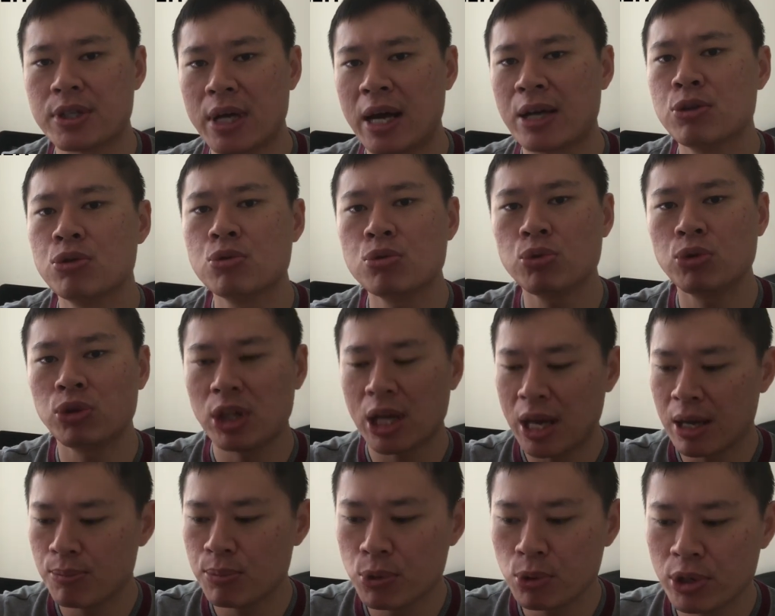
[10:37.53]
Are you
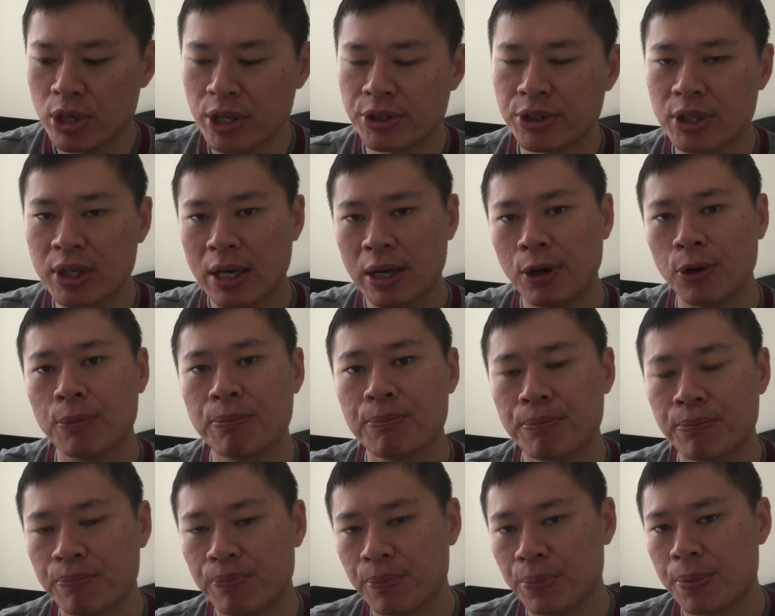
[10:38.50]
tabulating out
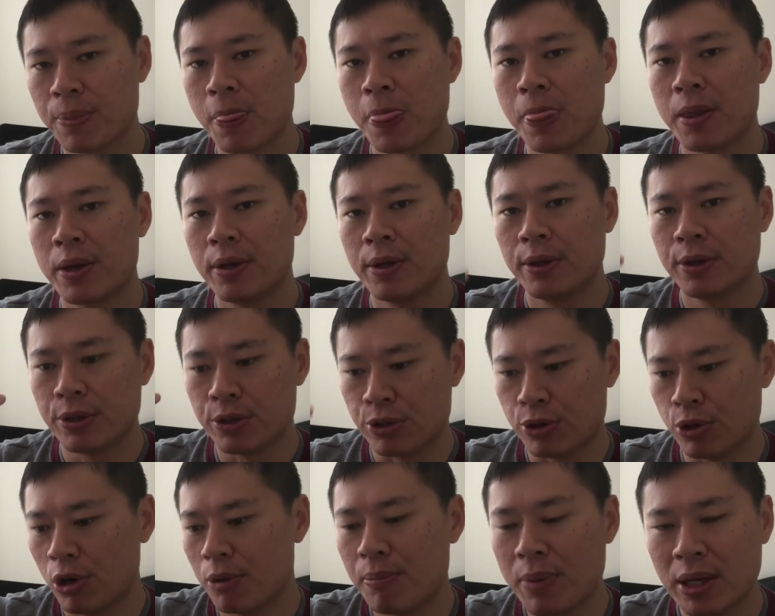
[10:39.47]

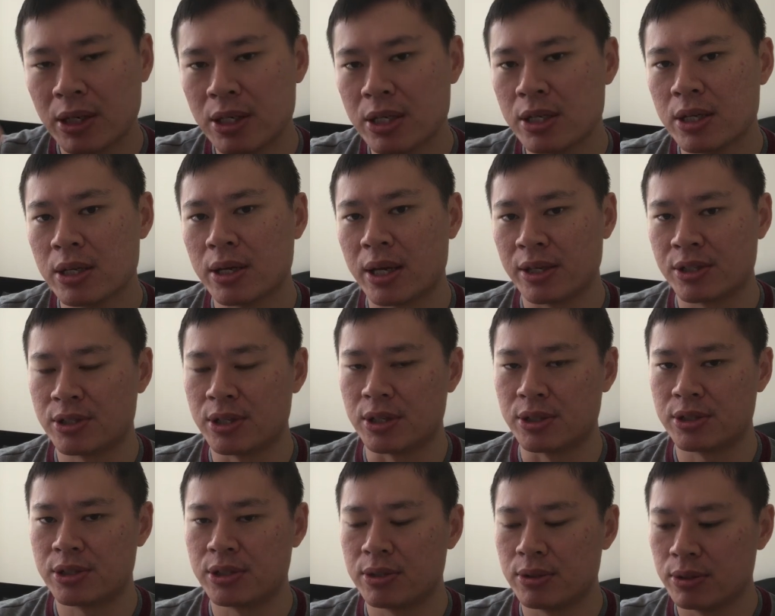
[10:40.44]
your monthly
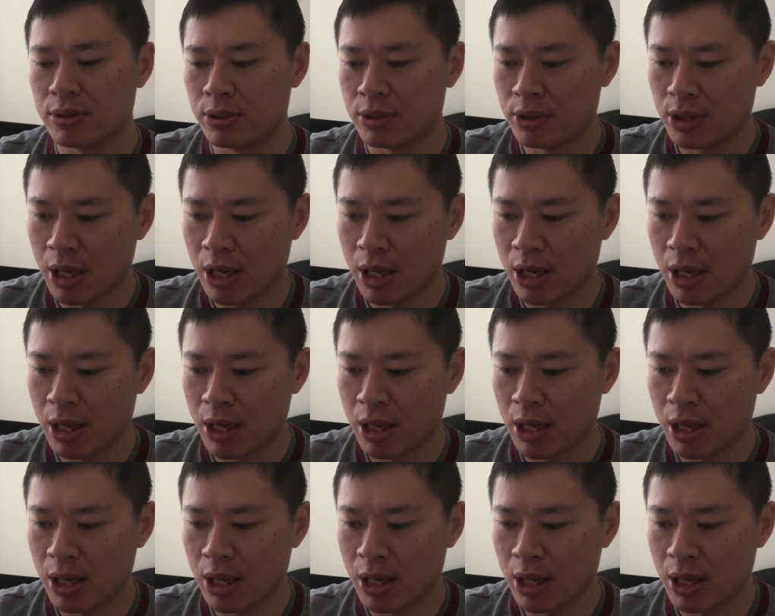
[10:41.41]
assets?